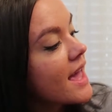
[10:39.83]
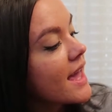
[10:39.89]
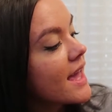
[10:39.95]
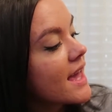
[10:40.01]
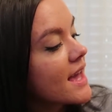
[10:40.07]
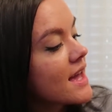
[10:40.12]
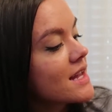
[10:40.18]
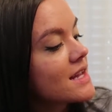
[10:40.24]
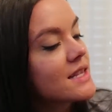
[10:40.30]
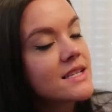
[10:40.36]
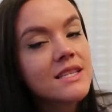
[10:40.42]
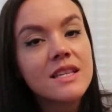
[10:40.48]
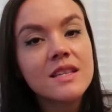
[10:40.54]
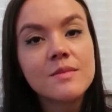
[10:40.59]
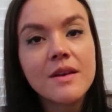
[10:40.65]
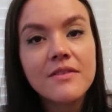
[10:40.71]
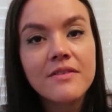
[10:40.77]
And
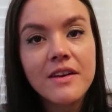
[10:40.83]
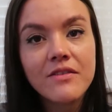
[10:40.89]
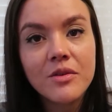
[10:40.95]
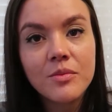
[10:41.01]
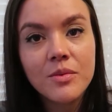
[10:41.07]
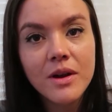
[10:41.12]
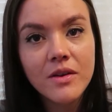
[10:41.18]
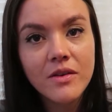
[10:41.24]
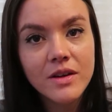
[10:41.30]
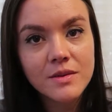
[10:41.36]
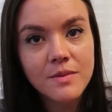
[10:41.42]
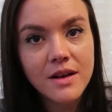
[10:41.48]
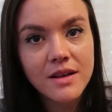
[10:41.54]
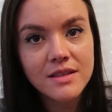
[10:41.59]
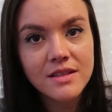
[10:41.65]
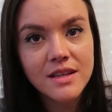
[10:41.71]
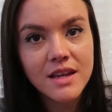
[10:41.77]
this is my favorite brown rice
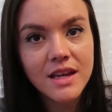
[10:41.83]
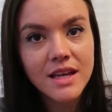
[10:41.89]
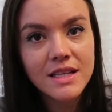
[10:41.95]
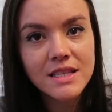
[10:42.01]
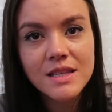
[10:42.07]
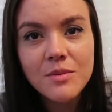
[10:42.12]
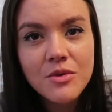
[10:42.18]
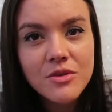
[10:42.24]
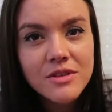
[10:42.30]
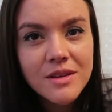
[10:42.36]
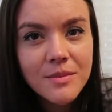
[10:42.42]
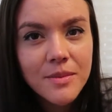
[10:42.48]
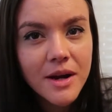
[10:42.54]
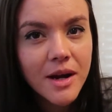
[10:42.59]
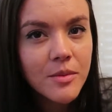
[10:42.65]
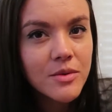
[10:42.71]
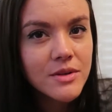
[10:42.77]
pasta. It's the most
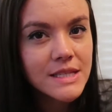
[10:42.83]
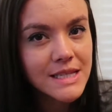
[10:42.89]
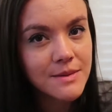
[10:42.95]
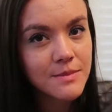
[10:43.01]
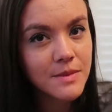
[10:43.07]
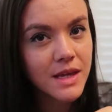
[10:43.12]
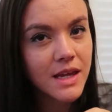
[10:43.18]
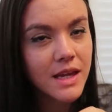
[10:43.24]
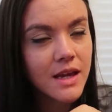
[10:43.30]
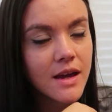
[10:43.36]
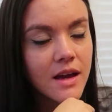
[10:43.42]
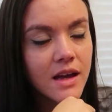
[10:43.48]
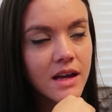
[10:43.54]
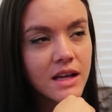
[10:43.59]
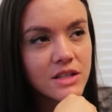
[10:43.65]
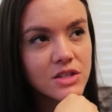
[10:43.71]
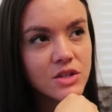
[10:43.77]
comparable to me
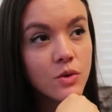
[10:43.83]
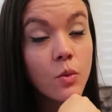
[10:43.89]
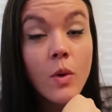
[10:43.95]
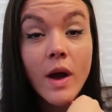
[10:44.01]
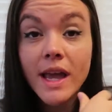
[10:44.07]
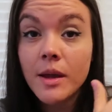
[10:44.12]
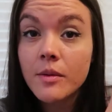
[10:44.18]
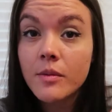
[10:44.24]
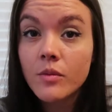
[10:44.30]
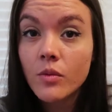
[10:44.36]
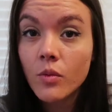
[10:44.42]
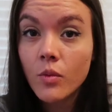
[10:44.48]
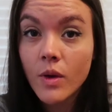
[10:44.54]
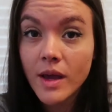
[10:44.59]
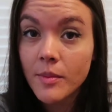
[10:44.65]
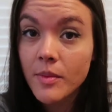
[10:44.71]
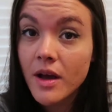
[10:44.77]
to
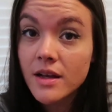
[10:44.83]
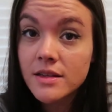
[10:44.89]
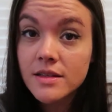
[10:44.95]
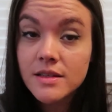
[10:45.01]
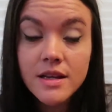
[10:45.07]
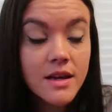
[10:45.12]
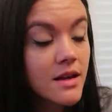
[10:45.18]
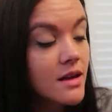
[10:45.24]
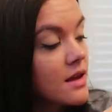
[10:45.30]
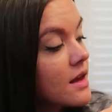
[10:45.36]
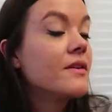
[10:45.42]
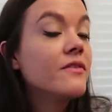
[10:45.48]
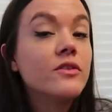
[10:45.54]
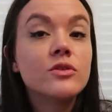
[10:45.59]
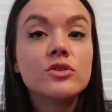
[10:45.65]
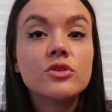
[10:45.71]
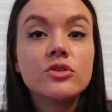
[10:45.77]
white pasta.
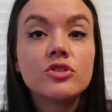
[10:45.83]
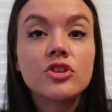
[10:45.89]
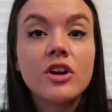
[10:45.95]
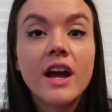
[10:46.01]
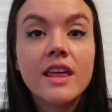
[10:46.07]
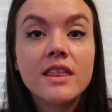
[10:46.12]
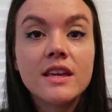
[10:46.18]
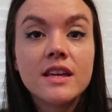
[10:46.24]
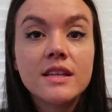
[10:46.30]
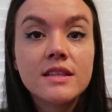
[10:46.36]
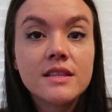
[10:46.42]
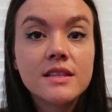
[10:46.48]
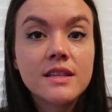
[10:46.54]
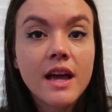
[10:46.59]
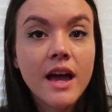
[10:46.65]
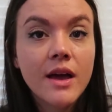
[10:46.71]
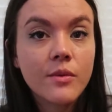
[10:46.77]
If you do try
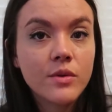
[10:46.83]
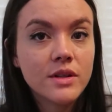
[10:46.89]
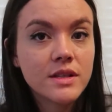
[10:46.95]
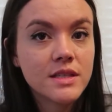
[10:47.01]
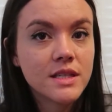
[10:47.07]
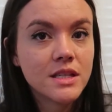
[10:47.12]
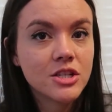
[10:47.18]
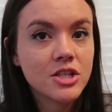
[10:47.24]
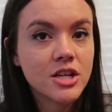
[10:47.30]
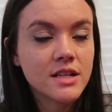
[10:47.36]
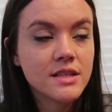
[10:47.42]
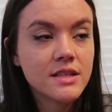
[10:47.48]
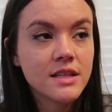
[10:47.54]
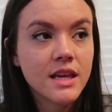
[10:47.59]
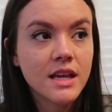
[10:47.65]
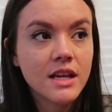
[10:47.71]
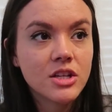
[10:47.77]
this, I would
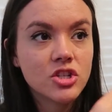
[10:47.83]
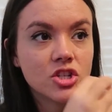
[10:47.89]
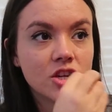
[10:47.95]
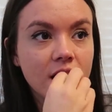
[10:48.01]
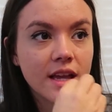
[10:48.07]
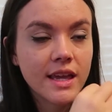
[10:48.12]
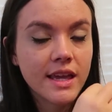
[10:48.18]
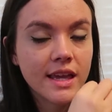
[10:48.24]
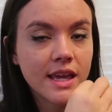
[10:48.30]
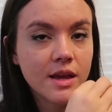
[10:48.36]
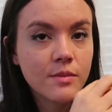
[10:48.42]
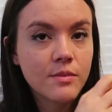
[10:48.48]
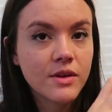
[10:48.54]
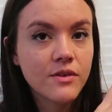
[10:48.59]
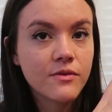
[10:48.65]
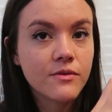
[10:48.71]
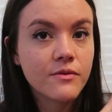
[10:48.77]
suggest like checking
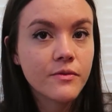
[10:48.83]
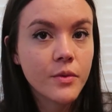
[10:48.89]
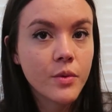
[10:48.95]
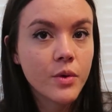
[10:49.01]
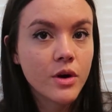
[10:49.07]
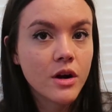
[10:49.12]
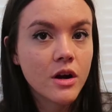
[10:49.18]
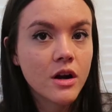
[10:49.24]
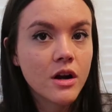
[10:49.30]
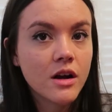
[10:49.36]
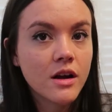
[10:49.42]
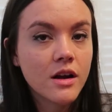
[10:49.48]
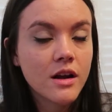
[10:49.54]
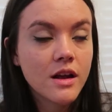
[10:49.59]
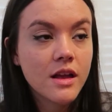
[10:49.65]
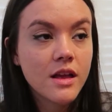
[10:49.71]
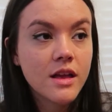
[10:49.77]
it
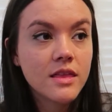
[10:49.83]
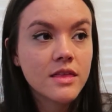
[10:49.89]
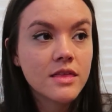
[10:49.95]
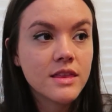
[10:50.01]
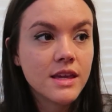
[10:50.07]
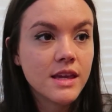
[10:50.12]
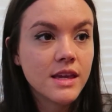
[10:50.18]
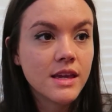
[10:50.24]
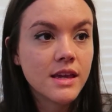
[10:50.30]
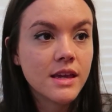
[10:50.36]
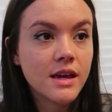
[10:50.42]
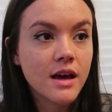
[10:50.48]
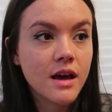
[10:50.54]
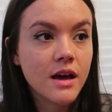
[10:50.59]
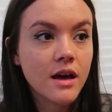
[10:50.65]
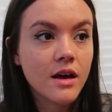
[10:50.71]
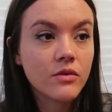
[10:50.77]
before the
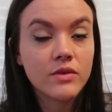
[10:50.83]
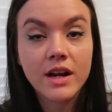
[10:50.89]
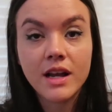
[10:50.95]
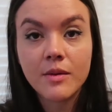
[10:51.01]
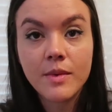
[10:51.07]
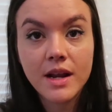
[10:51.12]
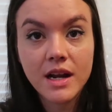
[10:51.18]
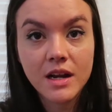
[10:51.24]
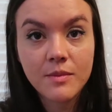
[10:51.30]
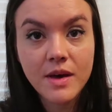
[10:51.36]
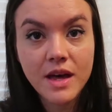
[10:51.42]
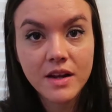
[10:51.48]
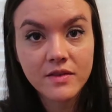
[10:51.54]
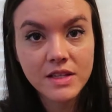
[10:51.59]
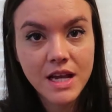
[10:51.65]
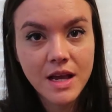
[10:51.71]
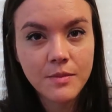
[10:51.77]
recommended
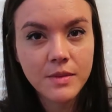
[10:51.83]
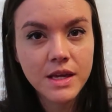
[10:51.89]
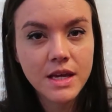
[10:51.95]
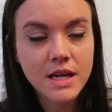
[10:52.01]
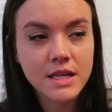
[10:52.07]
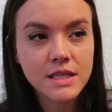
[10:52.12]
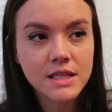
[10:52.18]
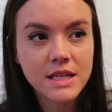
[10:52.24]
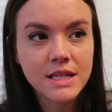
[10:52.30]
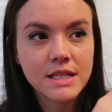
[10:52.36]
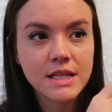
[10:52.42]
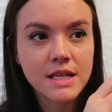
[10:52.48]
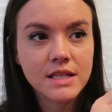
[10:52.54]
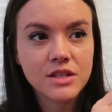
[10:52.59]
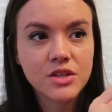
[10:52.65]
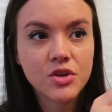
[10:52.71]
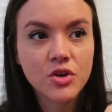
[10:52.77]
amount of time, because it
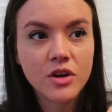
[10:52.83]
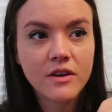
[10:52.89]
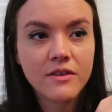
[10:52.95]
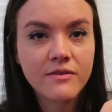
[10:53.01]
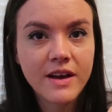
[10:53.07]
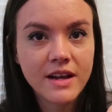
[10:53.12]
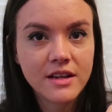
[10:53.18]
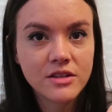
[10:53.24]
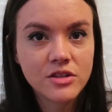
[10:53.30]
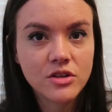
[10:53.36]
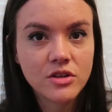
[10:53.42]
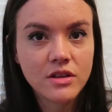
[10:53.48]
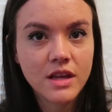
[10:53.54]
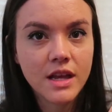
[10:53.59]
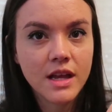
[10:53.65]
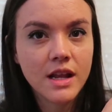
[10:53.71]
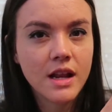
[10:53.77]
does cook faster
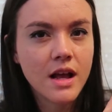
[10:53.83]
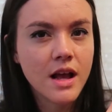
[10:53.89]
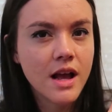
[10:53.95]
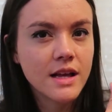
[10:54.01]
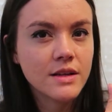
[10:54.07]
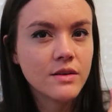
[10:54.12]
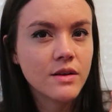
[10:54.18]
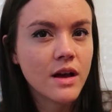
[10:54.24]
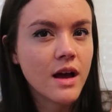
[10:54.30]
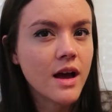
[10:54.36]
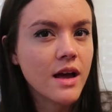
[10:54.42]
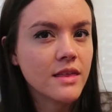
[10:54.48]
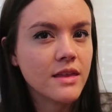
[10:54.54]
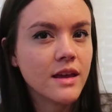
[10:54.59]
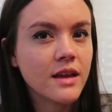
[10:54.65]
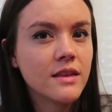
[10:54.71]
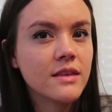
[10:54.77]
than I
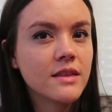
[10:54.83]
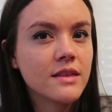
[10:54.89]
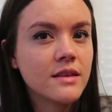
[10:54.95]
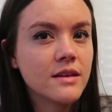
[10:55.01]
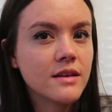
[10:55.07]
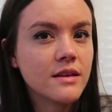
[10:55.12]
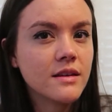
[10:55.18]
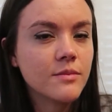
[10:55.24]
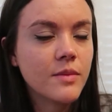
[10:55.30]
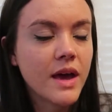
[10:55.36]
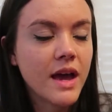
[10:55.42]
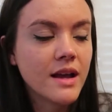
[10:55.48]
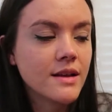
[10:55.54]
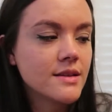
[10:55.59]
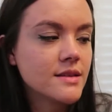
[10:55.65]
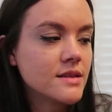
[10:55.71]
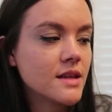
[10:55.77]
think that the
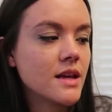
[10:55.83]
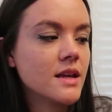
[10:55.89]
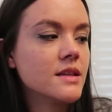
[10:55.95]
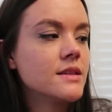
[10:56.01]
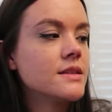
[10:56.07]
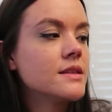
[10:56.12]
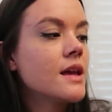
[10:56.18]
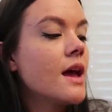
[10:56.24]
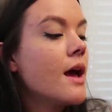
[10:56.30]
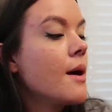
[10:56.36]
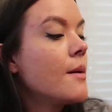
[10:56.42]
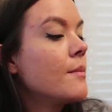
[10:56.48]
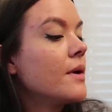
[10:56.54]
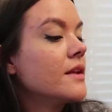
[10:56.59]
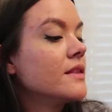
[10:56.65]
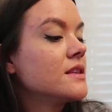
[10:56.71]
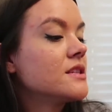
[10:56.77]
bag says.
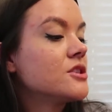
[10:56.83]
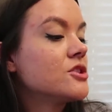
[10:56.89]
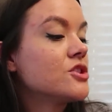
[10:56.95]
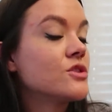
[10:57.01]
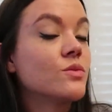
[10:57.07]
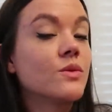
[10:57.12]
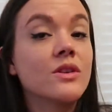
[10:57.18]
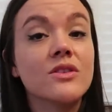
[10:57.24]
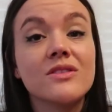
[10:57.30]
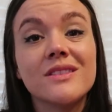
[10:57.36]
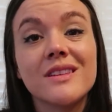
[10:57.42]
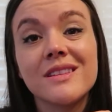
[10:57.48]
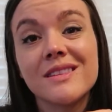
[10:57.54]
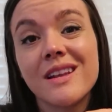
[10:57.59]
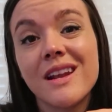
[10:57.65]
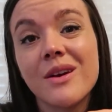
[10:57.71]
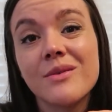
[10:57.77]
But this is just one of those
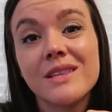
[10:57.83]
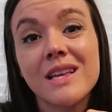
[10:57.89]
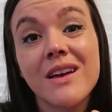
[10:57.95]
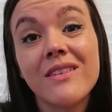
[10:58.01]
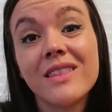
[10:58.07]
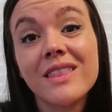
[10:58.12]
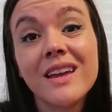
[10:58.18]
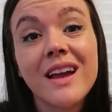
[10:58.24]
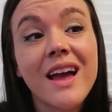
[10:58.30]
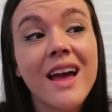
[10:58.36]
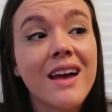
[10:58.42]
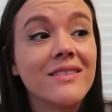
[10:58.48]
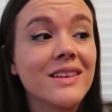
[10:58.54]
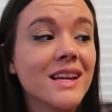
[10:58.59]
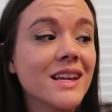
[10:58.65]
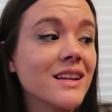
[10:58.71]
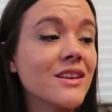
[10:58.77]
things that I always have. I think I
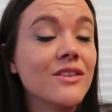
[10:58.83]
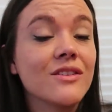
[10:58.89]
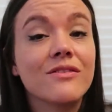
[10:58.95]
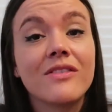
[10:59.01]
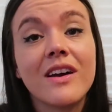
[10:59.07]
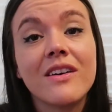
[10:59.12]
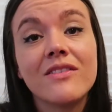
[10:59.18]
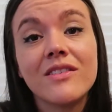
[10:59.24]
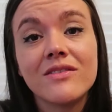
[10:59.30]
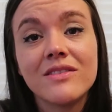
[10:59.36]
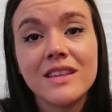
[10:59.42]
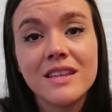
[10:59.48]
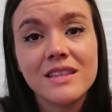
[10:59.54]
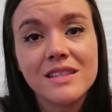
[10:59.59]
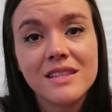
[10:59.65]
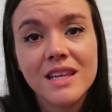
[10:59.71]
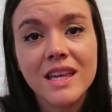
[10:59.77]
have like another 5 of
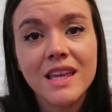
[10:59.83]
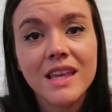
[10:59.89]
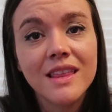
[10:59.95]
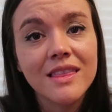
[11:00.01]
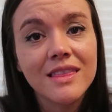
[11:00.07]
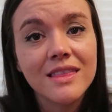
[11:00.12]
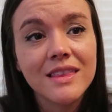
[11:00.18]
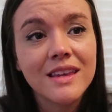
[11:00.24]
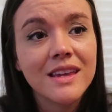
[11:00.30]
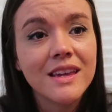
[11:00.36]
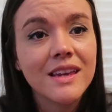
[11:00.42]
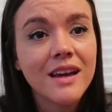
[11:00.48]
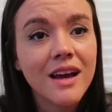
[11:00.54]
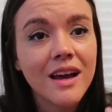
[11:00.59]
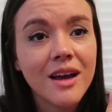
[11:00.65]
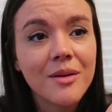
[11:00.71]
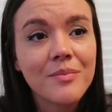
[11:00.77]
these in
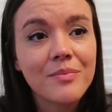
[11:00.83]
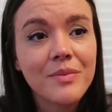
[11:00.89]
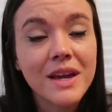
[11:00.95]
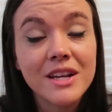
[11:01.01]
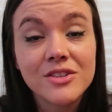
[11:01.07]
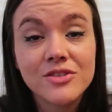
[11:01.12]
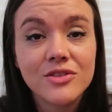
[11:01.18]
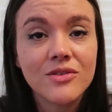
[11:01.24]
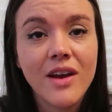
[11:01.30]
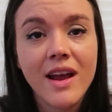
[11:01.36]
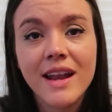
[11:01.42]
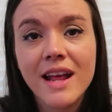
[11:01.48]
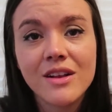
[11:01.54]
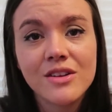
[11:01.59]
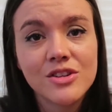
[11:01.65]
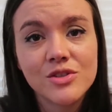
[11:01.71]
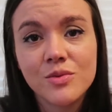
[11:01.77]
the pantry right
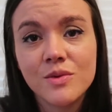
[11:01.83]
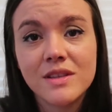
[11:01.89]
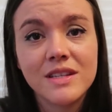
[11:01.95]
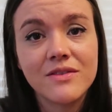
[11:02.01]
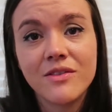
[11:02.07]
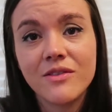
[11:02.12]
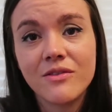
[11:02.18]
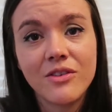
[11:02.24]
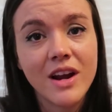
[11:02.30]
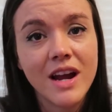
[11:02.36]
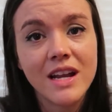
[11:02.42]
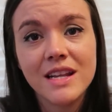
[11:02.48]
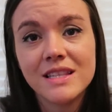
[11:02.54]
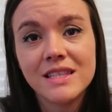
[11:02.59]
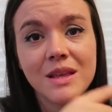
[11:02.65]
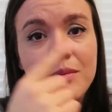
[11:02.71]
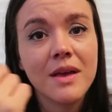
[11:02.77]
now, just with different
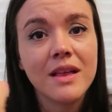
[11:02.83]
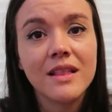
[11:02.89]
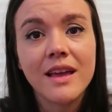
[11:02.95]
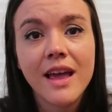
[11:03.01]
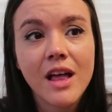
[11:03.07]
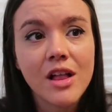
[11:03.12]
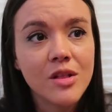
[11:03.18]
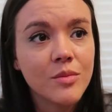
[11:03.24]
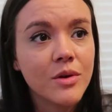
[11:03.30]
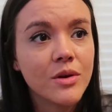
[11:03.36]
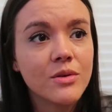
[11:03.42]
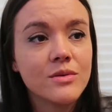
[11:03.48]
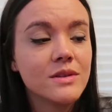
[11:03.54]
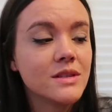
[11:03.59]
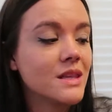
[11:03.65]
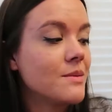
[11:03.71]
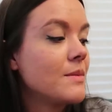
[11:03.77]
varieties. They make like
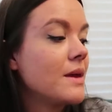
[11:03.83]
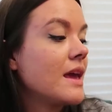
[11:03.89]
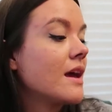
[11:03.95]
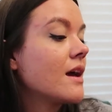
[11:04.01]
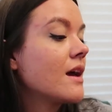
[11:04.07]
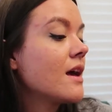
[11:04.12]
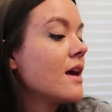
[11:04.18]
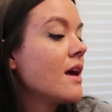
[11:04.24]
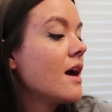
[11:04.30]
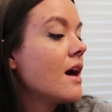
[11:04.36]
elbows, they make